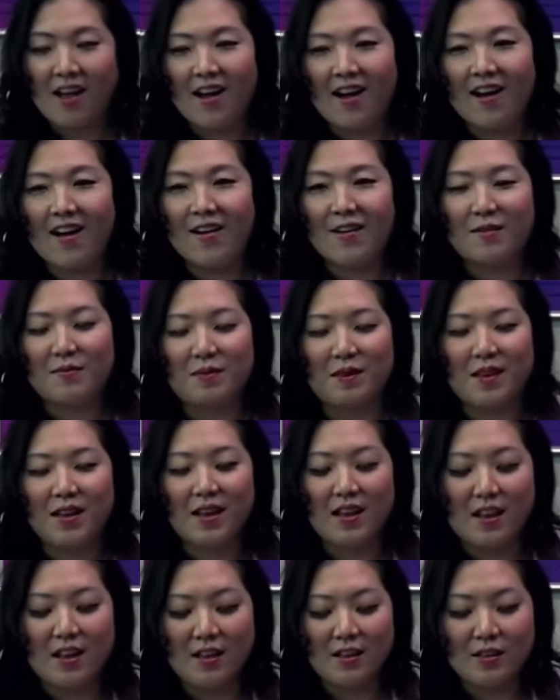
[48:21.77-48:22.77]
Um,
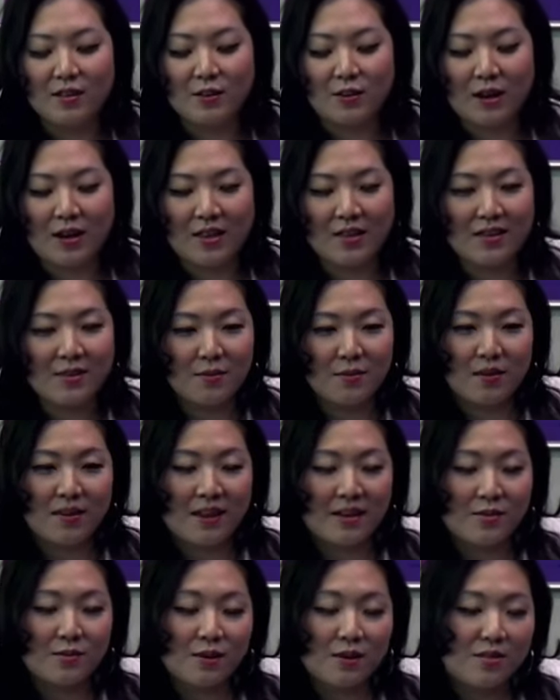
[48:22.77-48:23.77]
so I think
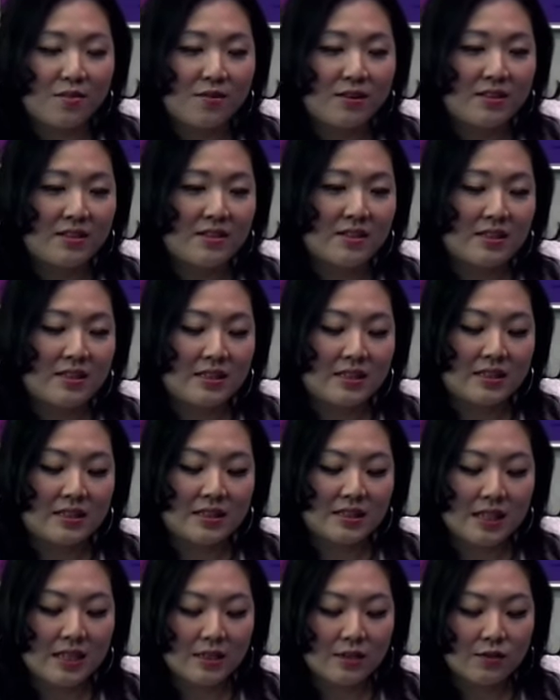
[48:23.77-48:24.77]
that's one of the reasons he's
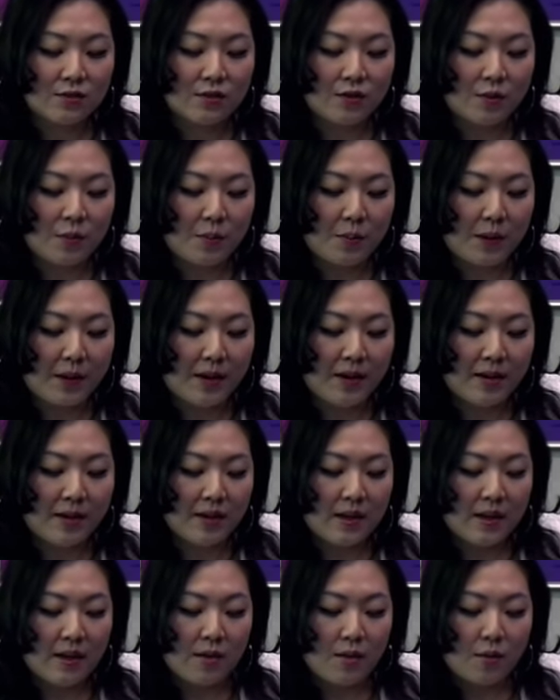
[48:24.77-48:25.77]
successful. But
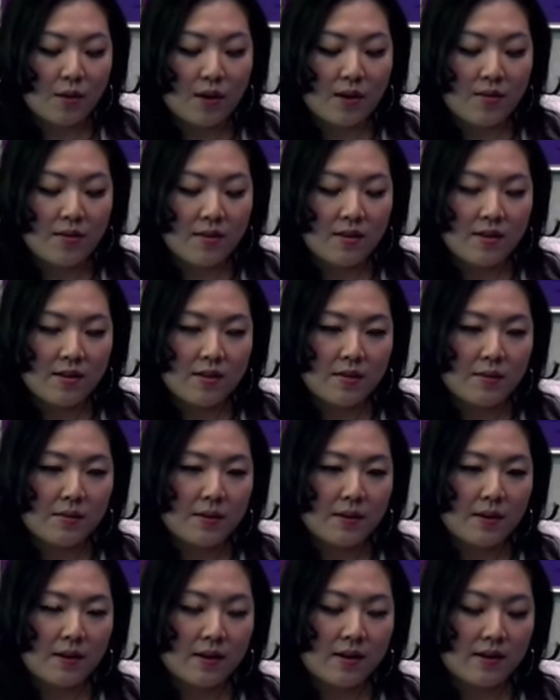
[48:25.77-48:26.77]
one of
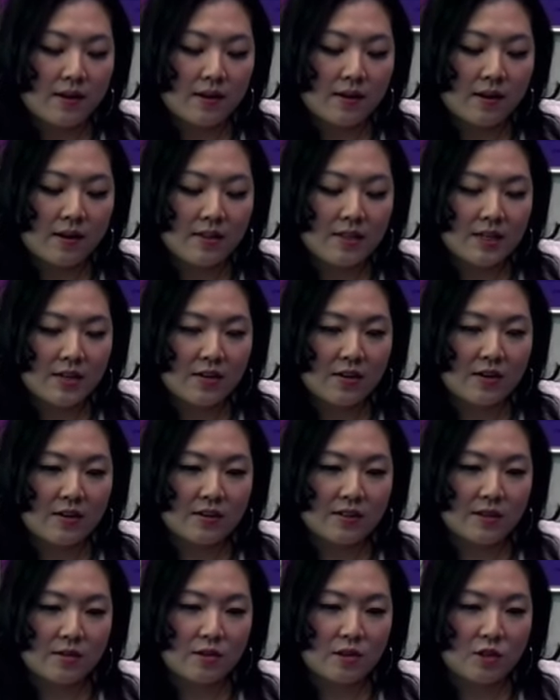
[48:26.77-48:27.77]
the uh, content
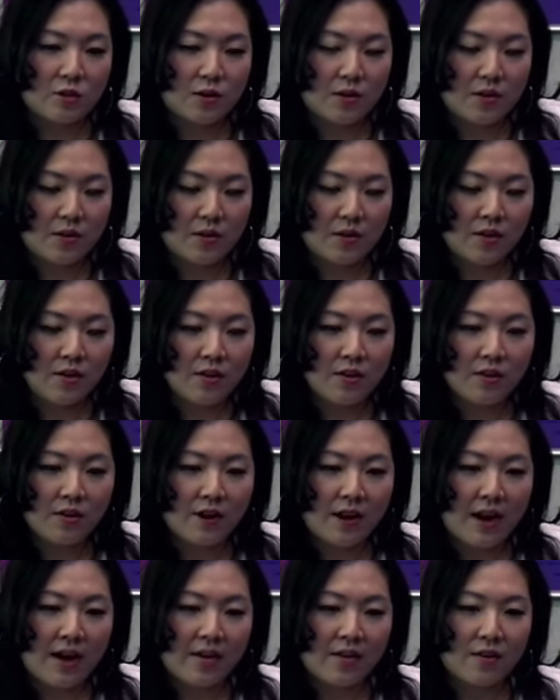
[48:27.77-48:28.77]
creators I was showing you
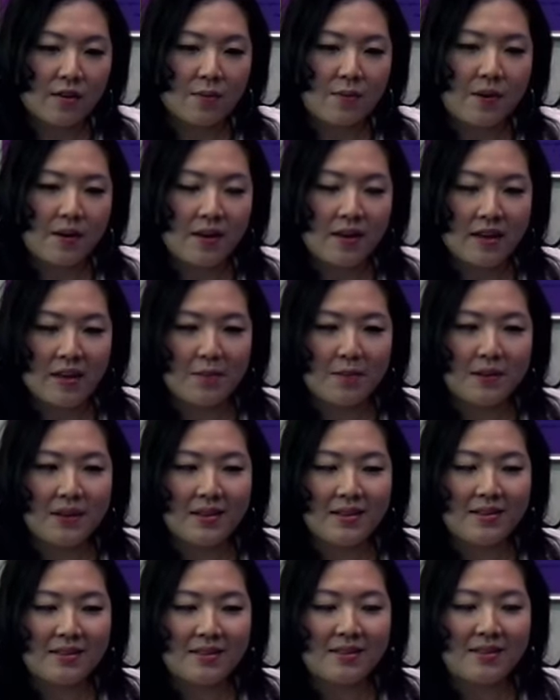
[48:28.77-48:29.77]
earlier, Angry Pug, he
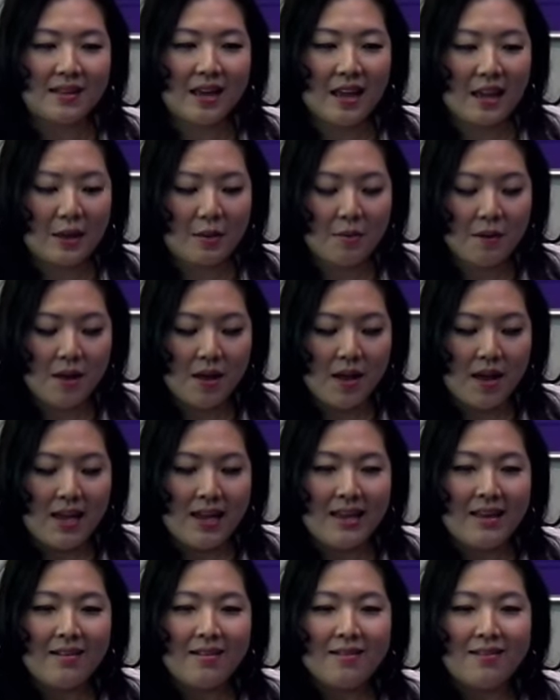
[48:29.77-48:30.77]
plays this game.
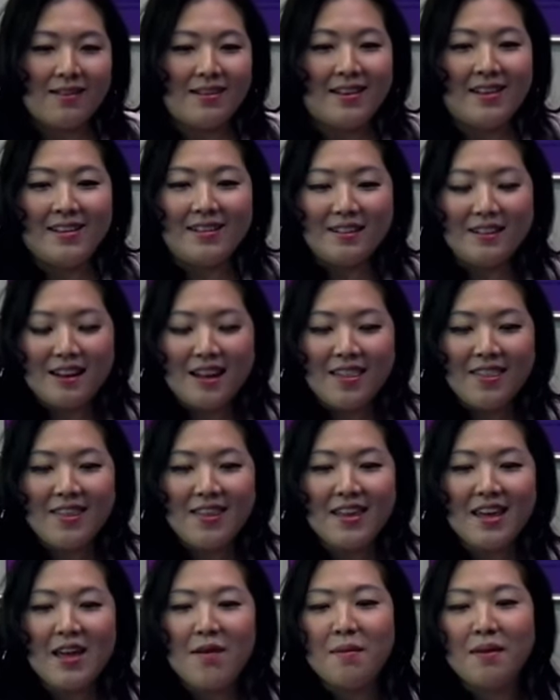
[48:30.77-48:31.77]
He's decent at the
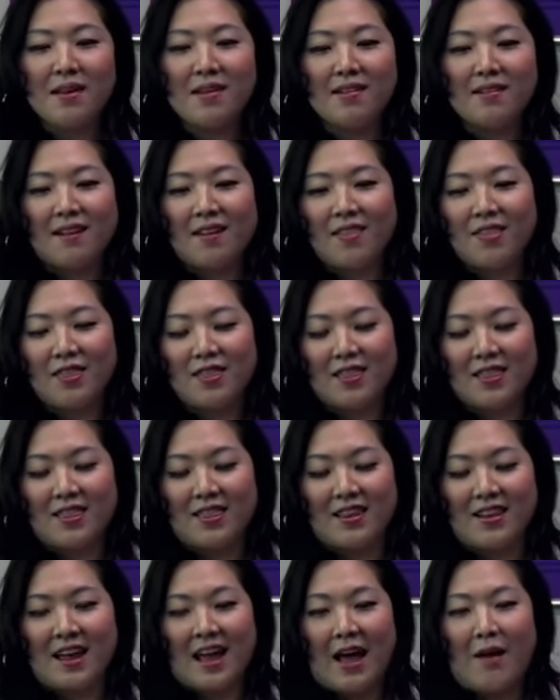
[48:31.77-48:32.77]
game. He's not
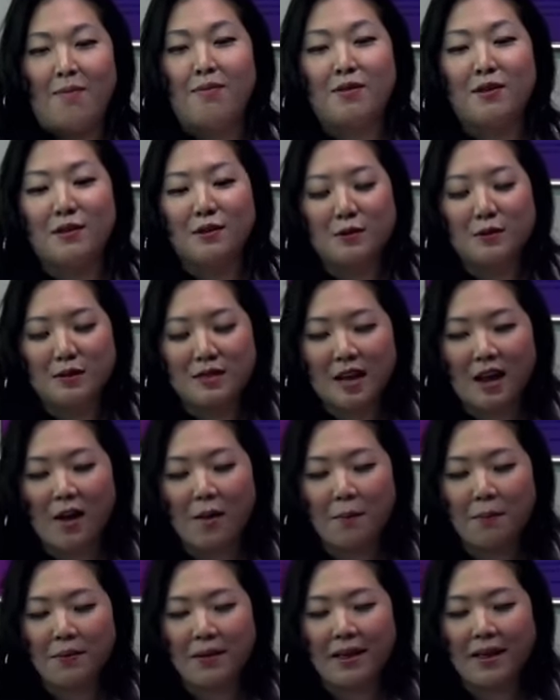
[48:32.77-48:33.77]
the absolute
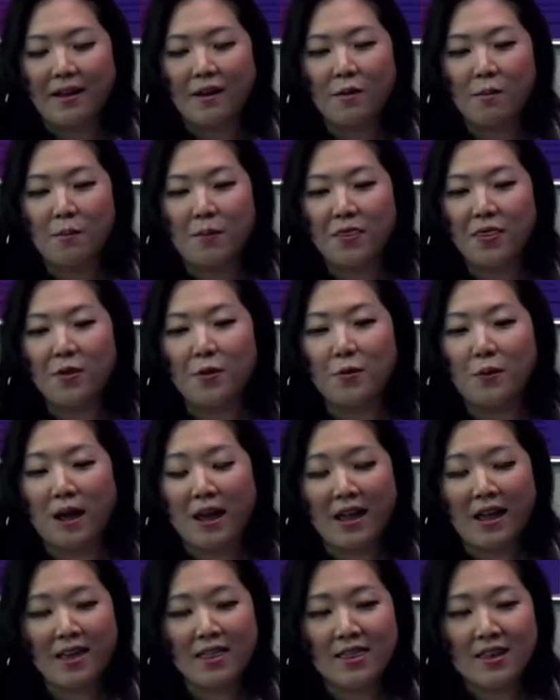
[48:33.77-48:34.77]
top player, but the
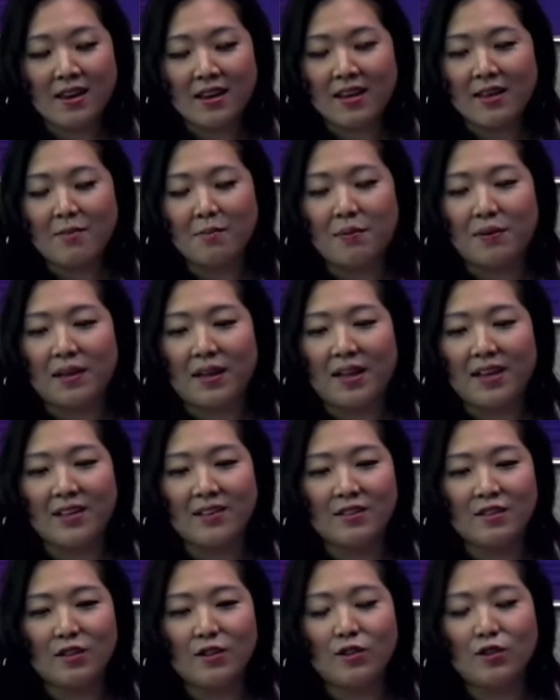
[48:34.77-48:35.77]
way that he
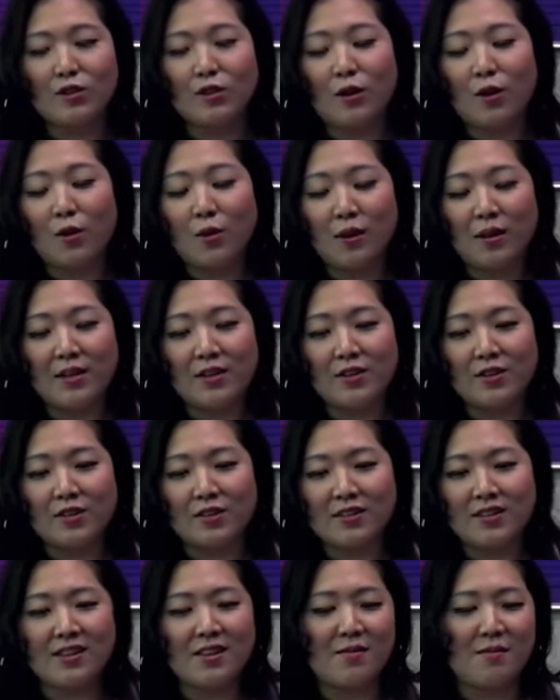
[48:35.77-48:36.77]
plays is so
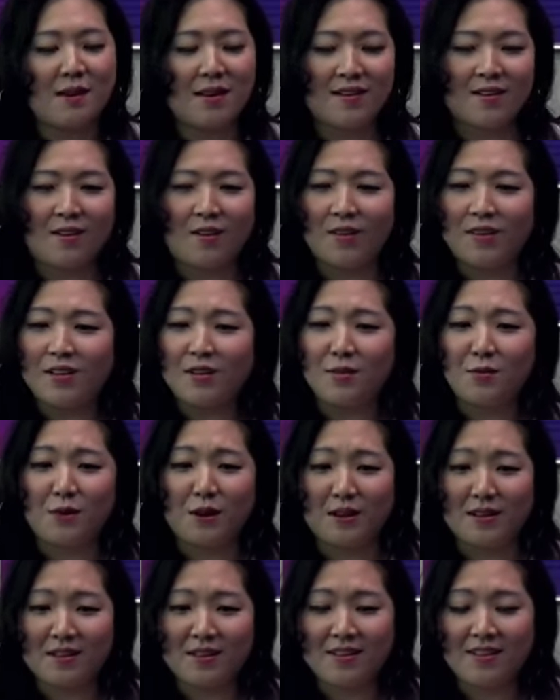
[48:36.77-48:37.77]
interesting. He makes all these
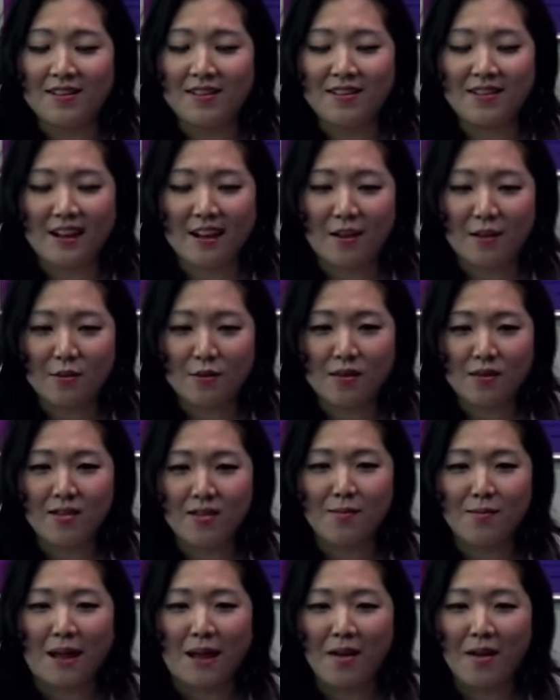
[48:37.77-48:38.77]
weird sounds with
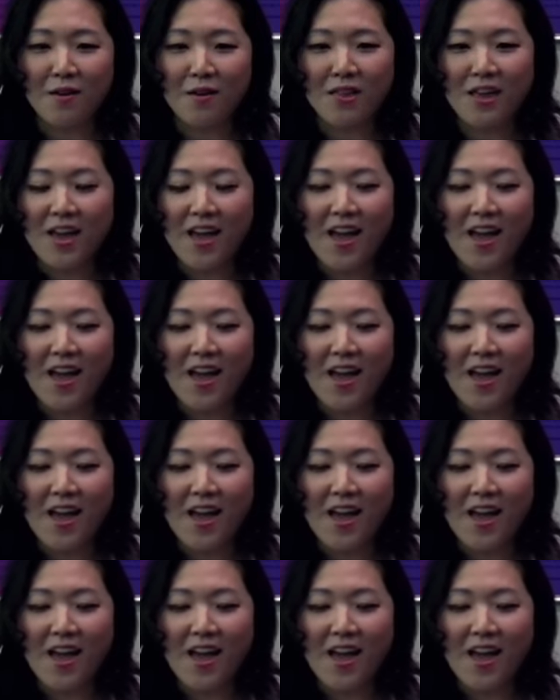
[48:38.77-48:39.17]
his mouth,